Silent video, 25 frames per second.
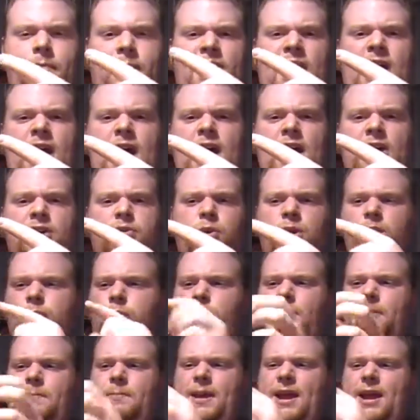He has what
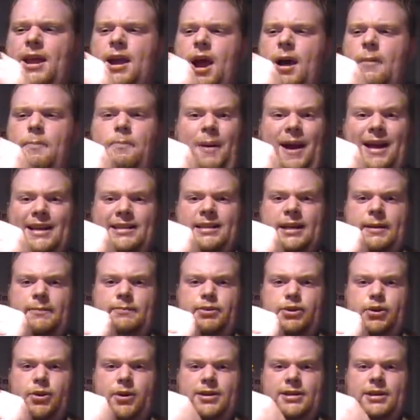would be a
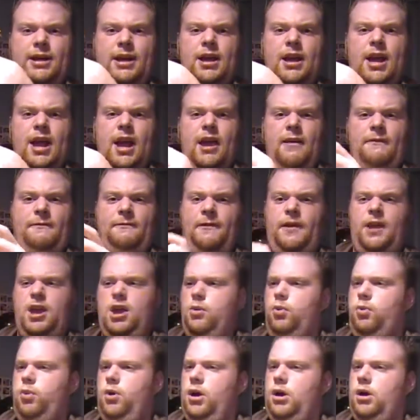bicep joint. If
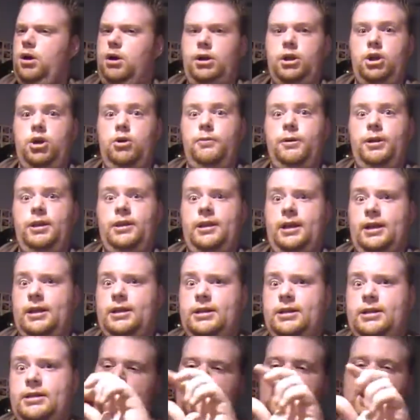he were a human, that
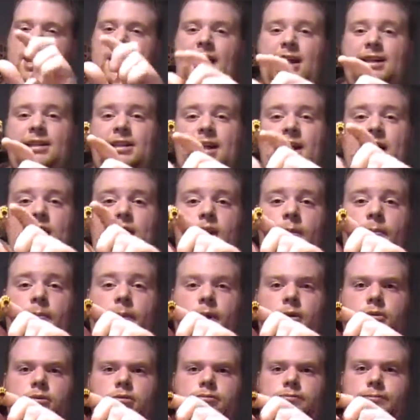is. He has an
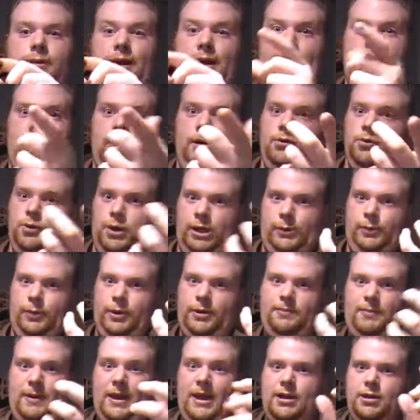elbow, again, what
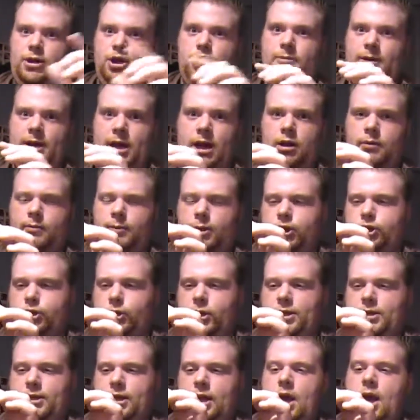would be a human elbow
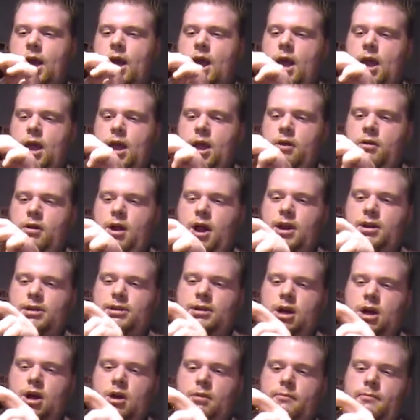joint, here on his
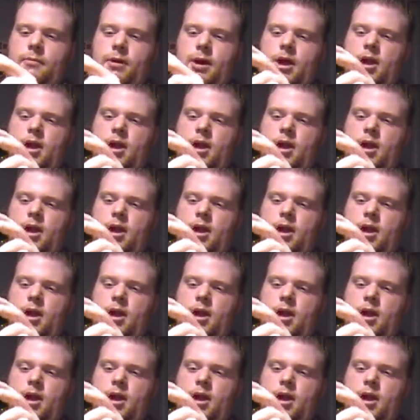arm.